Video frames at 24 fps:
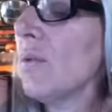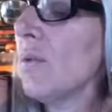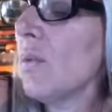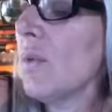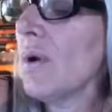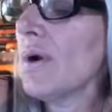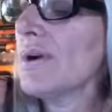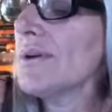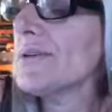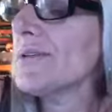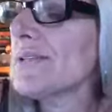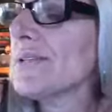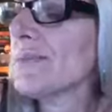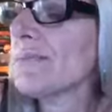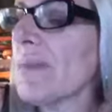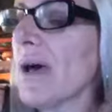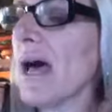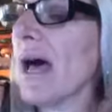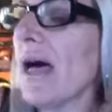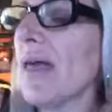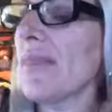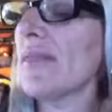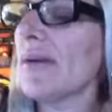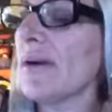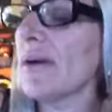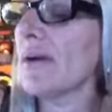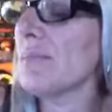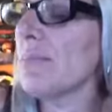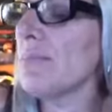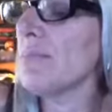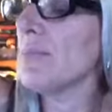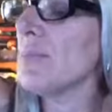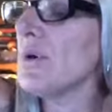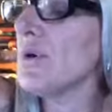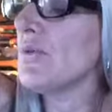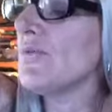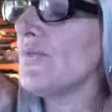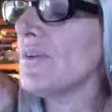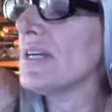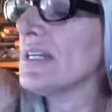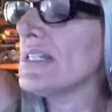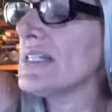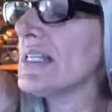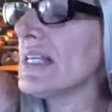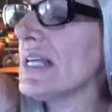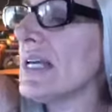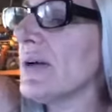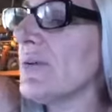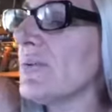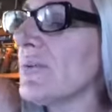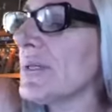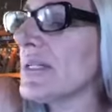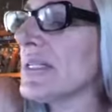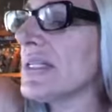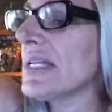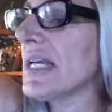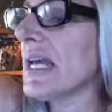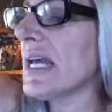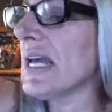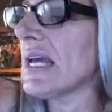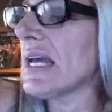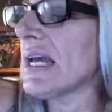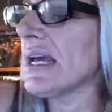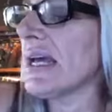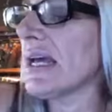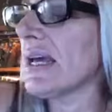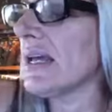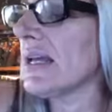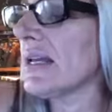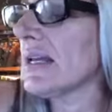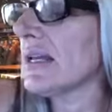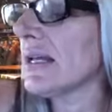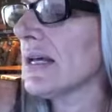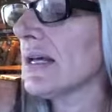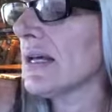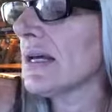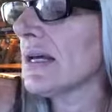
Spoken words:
What are some other movies he was in?